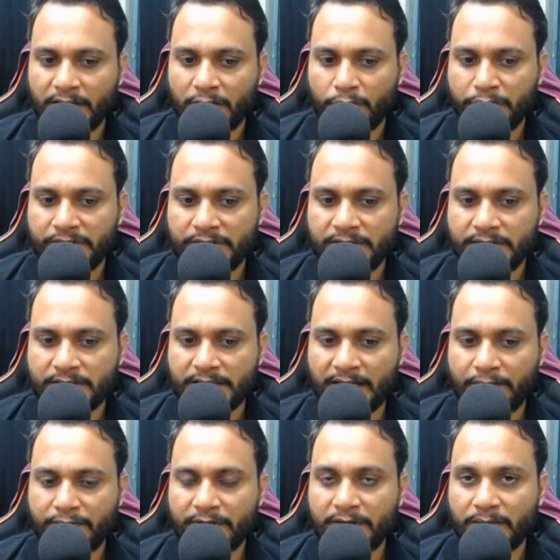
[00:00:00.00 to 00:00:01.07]
which is
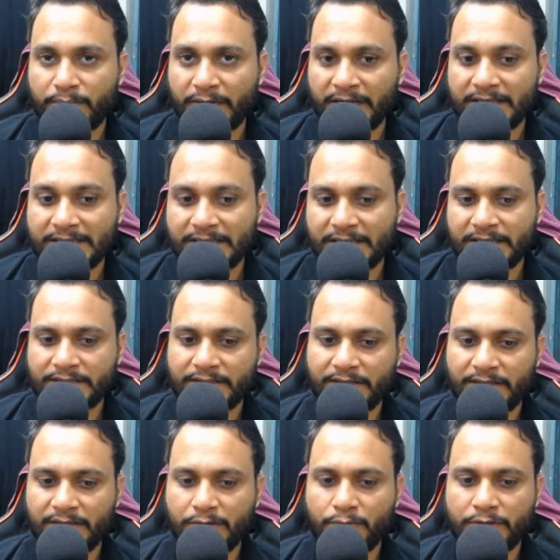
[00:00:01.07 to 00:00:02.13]
having a price less than
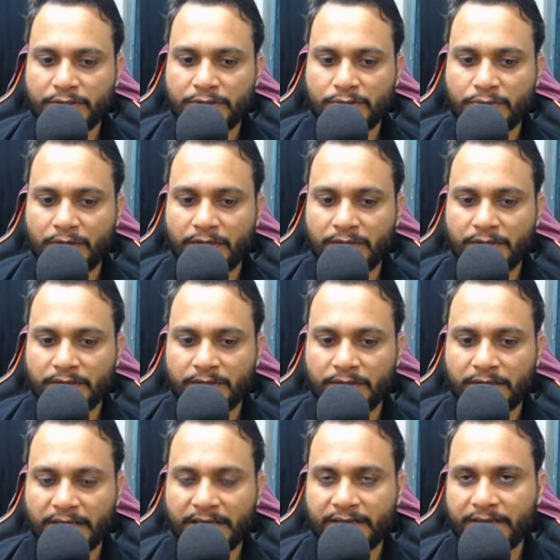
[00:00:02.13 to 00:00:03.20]
equals to our
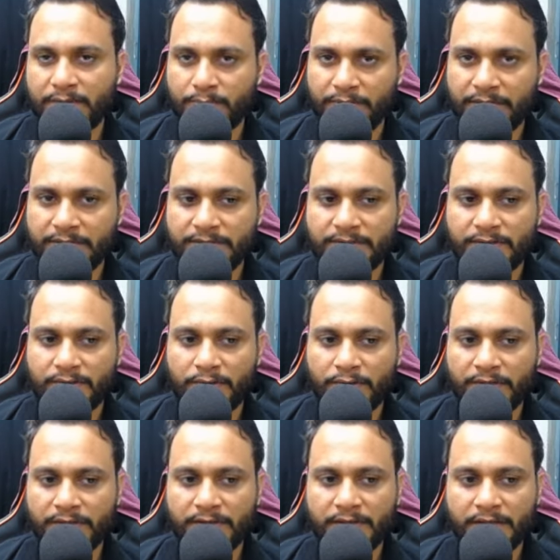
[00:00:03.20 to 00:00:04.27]
target price.
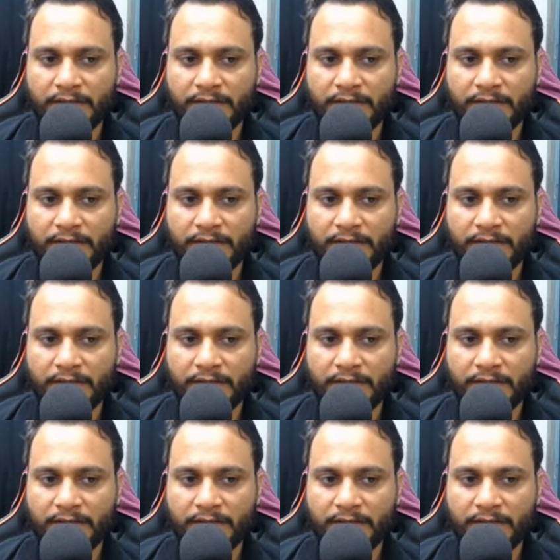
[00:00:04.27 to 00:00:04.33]
Okay,